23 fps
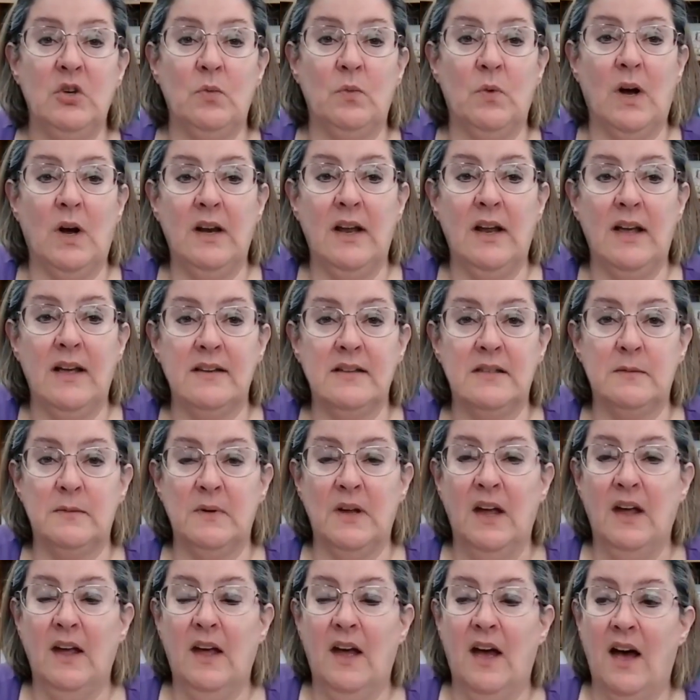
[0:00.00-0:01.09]
What has,
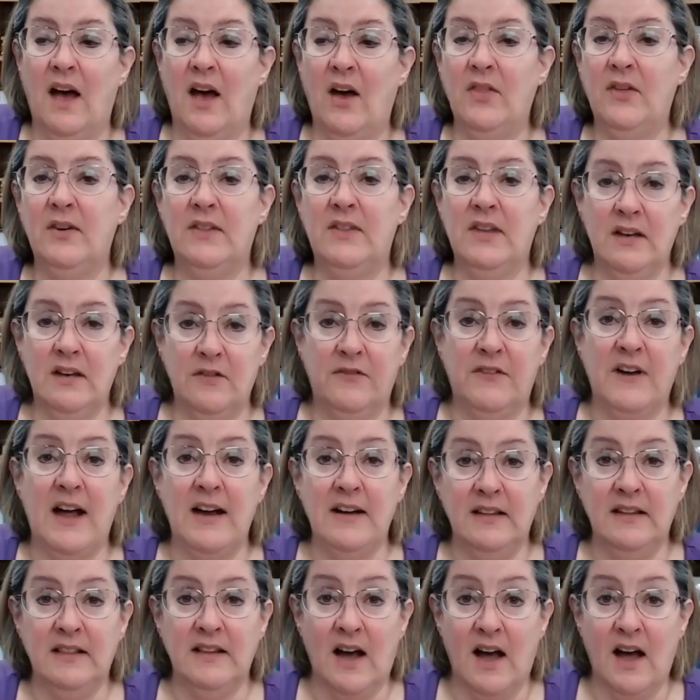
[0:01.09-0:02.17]
other than finding the